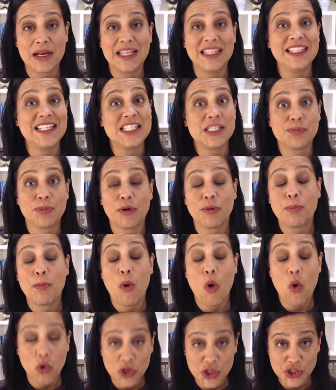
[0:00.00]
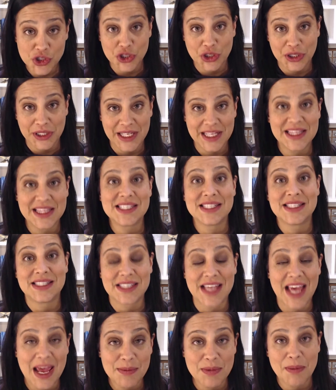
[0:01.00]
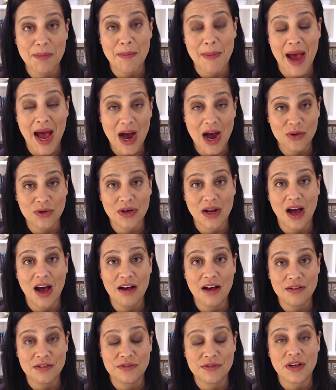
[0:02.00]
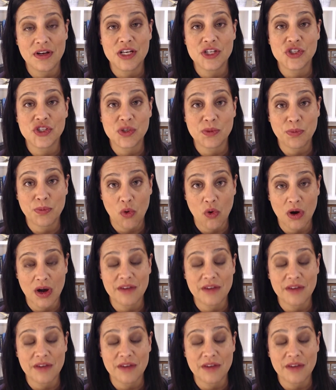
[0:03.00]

at least proportionally, the same amount of support,